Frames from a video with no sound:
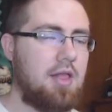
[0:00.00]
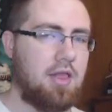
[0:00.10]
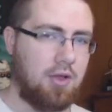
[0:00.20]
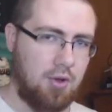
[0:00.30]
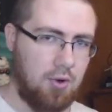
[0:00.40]

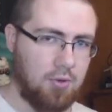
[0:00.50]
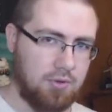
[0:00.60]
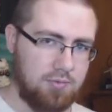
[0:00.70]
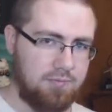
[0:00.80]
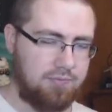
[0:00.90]
The
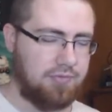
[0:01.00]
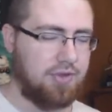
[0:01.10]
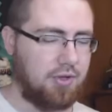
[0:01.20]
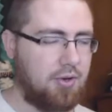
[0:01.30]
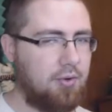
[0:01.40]
Golem.
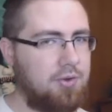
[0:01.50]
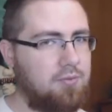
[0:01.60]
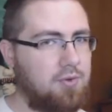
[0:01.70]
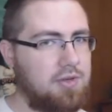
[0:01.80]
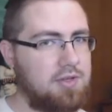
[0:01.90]
The
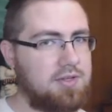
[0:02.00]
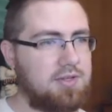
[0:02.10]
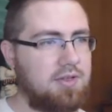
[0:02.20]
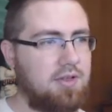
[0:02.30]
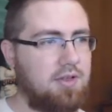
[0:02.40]
Golem
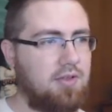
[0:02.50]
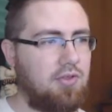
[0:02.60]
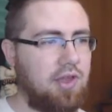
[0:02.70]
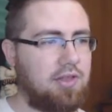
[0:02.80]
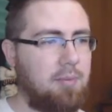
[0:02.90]
was
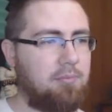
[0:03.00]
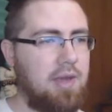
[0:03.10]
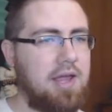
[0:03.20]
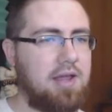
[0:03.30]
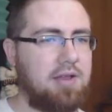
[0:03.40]
like the
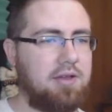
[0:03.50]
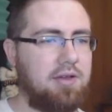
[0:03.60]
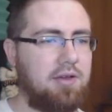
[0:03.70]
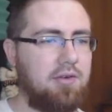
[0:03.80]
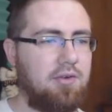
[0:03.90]

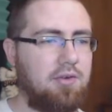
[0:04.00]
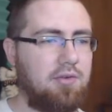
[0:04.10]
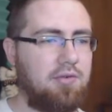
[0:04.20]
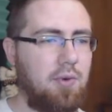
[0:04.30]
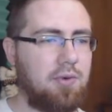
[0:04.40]
main
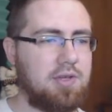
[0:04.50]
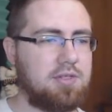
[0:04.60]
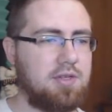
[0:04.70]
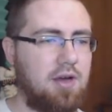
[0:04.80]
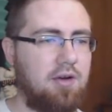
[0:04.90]

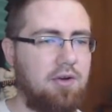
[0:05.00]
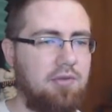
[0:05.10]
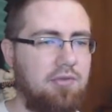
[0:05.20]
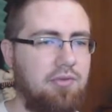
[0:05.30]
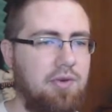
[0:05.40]
focus
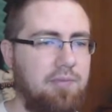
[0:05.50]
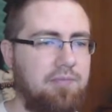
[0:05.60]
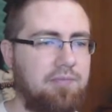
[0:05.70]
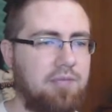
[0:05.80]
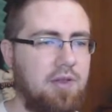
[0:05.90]
of
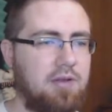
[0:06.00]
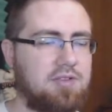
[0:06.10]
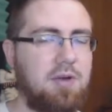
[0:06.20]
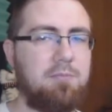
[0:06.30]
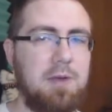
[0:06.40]

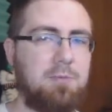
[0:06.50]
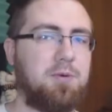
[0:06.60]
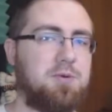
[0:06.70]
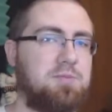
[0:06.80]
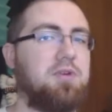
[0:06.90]
some
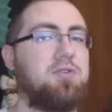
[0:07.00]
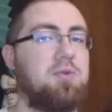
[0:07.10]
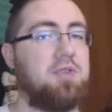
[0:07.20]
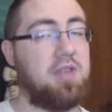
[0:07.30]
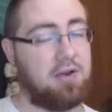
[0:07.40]
people's builds
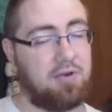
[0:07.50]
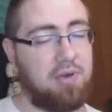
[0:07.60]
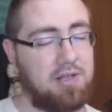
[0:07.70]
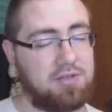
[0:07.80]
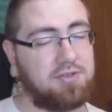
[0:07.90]
with
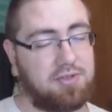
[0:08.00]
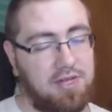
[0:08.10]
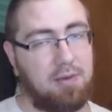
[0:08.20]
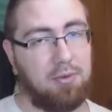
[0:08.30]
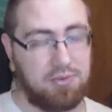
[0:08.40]
Necromancers in
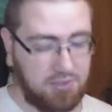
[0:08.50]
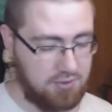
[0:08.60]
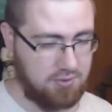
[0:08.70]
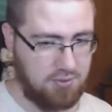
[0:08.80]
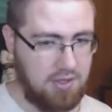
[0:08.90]
Diablo
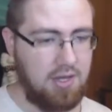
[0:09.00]
2.